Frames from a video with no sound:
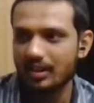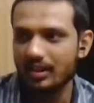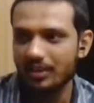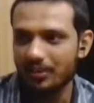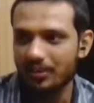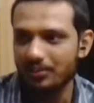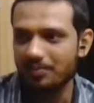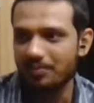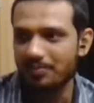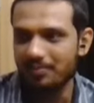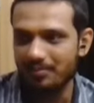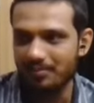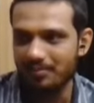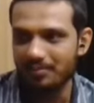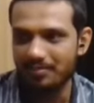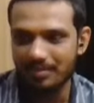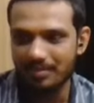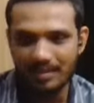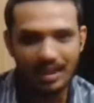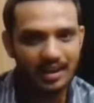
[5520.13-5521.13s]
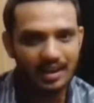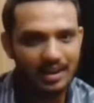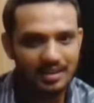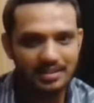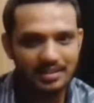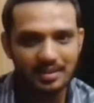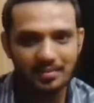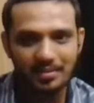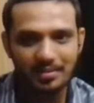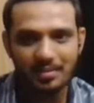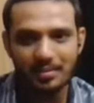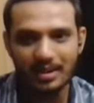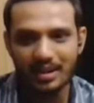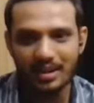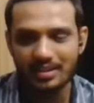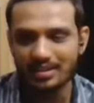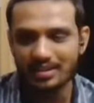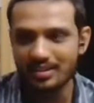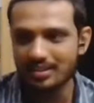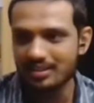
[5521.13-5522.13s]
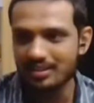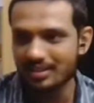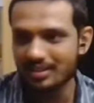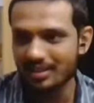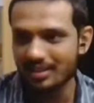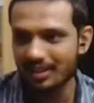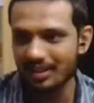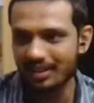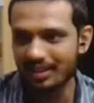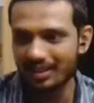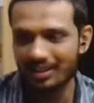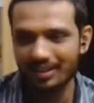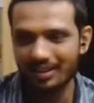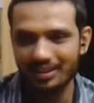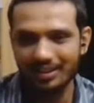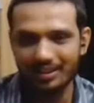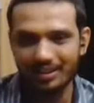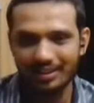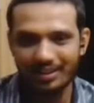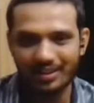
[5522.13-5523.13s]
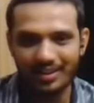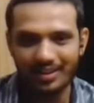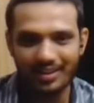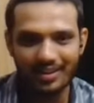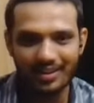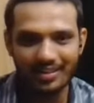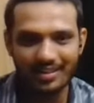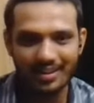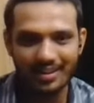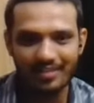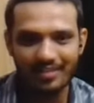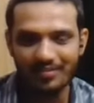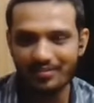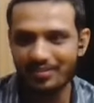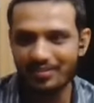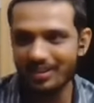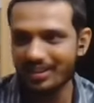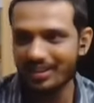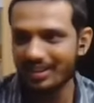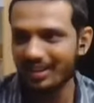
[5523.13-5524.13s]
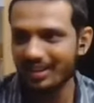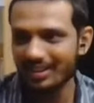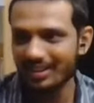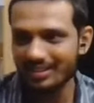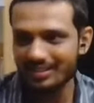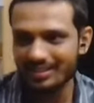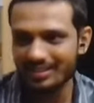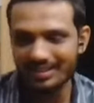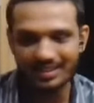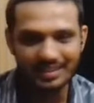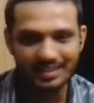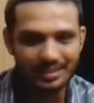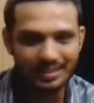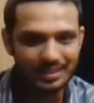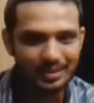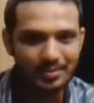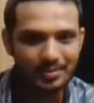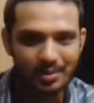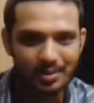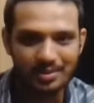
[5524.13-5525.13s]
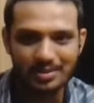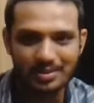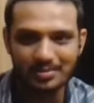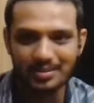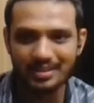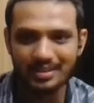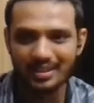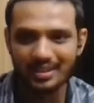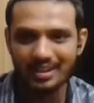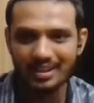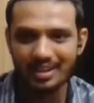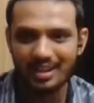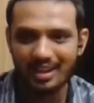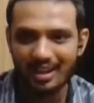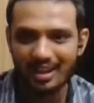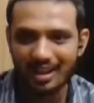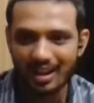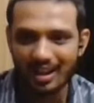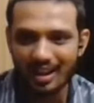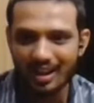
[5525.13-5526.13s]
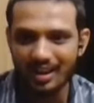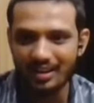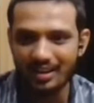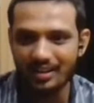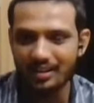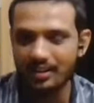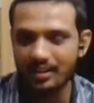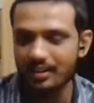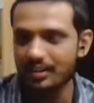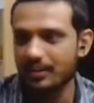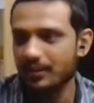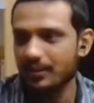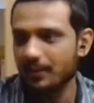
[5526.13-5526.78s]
you know there are some limitations not everything is possible and